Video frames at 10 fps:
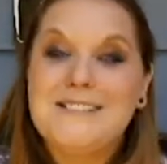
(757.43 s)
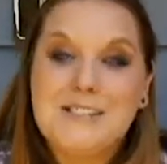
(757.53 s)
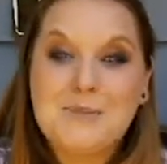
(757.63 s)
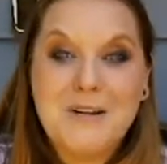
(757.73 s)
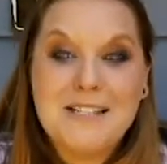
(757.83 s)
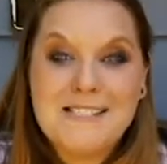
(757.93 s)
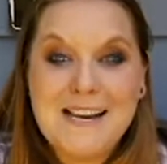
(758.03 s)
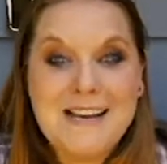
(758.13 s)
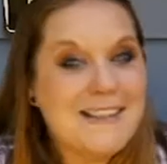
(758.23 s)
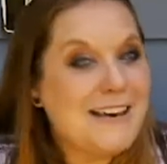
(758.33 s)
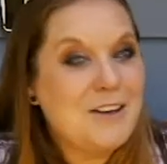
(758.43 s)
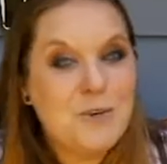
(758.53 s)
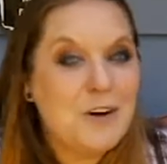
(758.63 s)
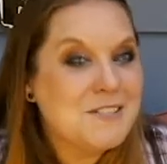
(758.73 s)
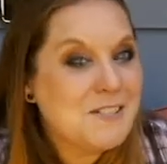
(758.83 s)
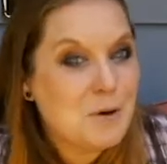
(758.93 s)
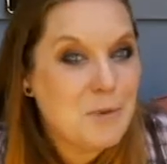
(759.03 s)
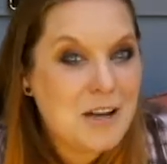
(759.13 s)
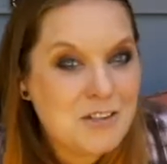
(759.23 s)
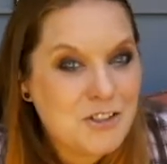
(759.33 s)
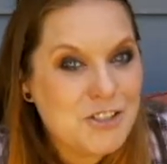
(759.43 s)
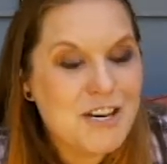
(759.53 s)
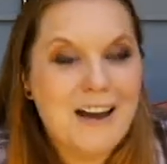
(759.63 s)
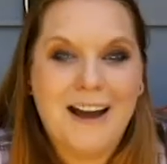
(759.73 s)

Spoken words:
Just want to say thank you all so much.